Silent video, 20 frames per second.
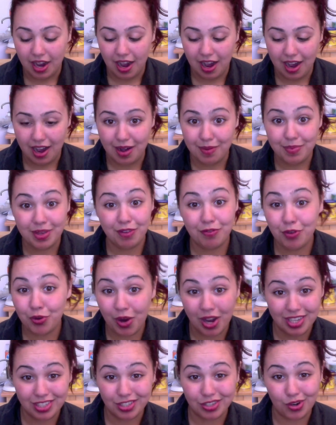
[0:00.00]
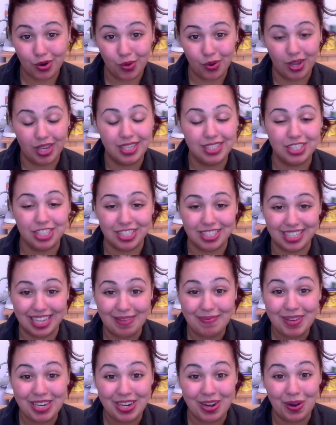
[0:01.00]
um, if you guys are going, just
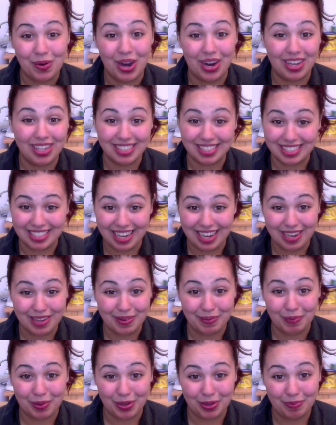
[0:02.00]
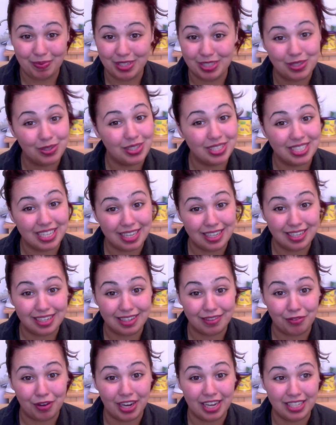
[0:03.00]
let me know because I'm gonna be so
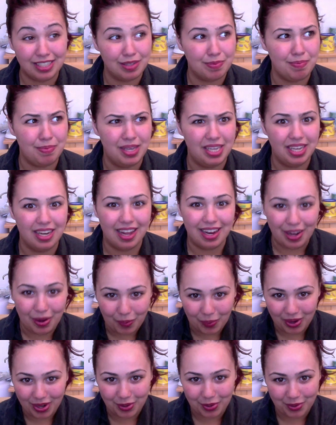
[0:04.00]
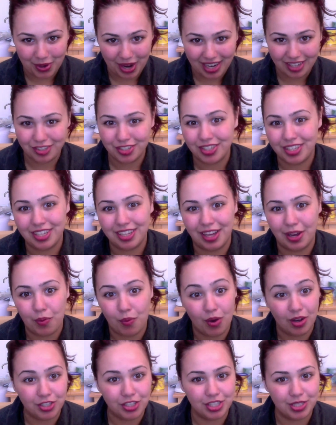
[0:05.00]
excited if I get to meet anyone who actually
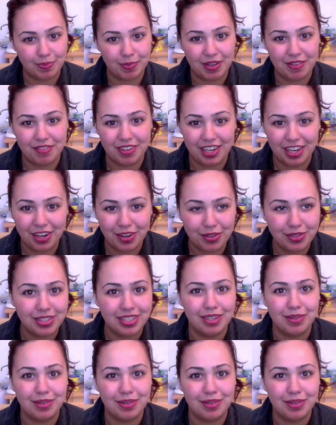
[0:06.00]
like watches my videos.